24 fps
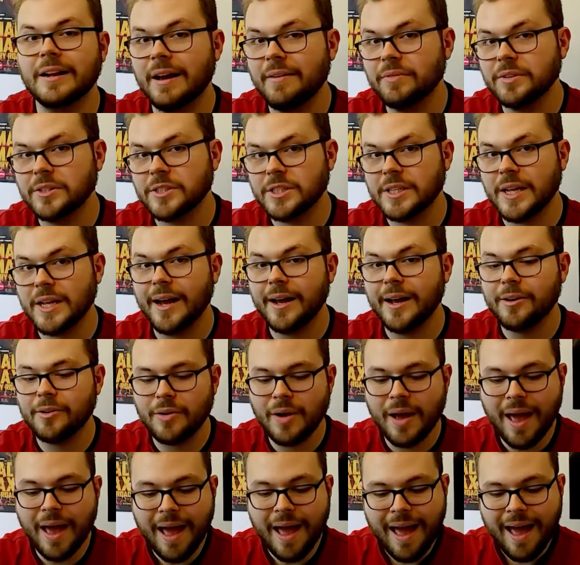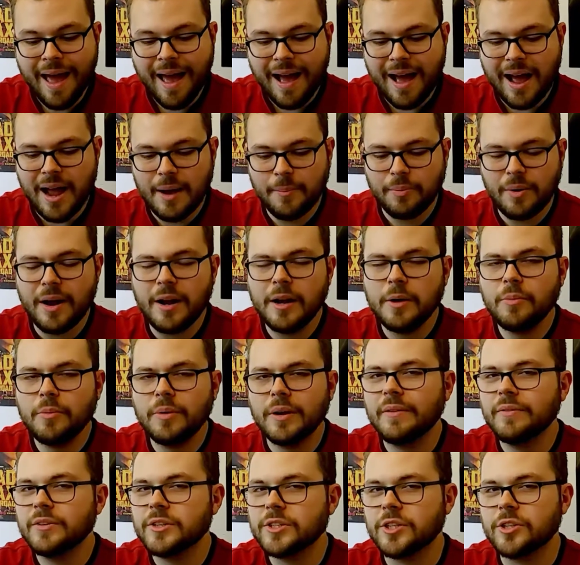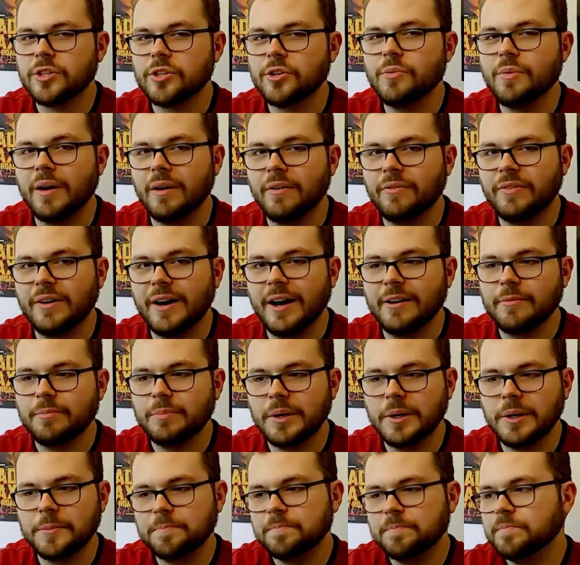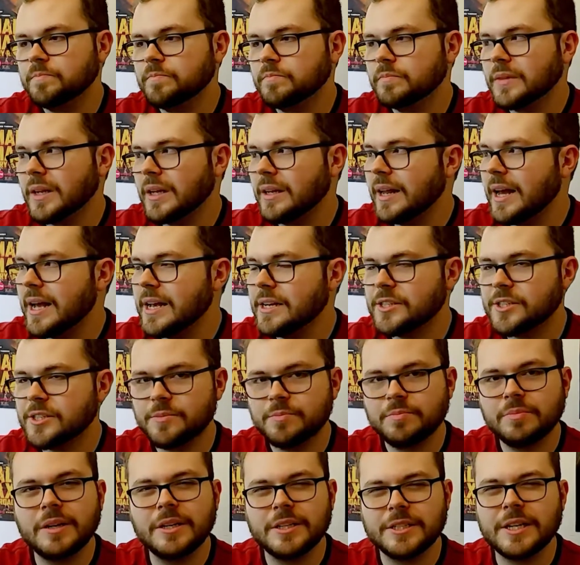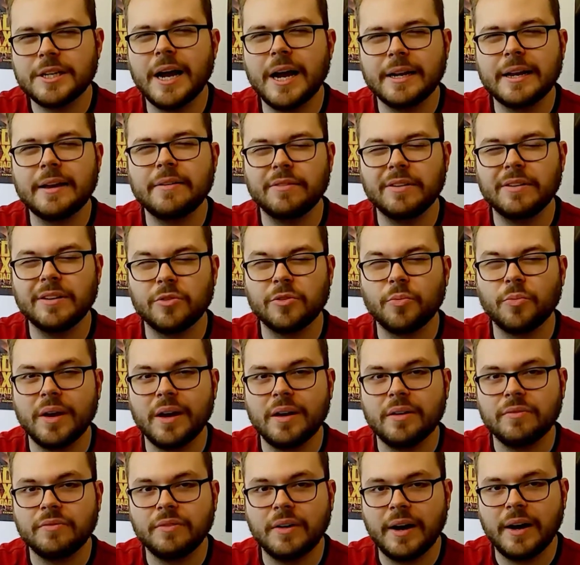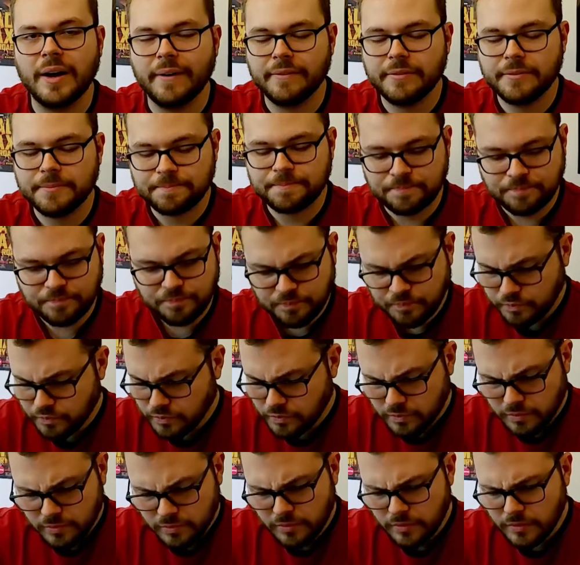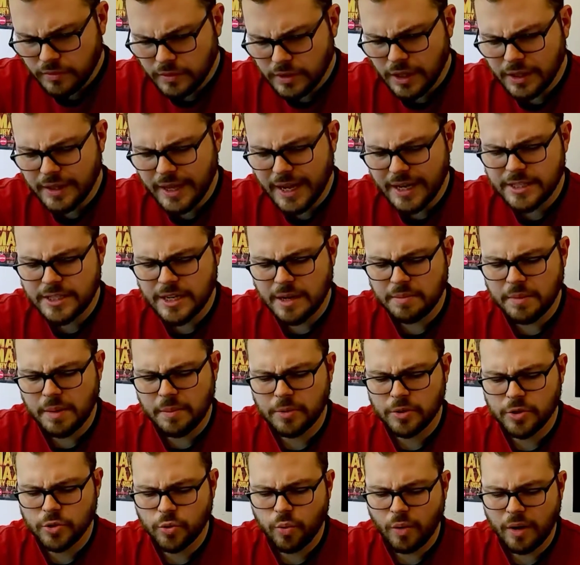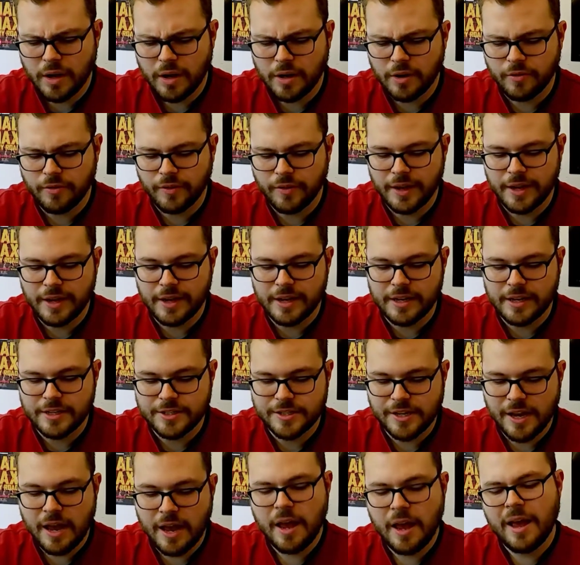have the style, I probably would give this a 2 out of 5. But alas, I decided to give it a 3 out of 5. Next up, number 12 is...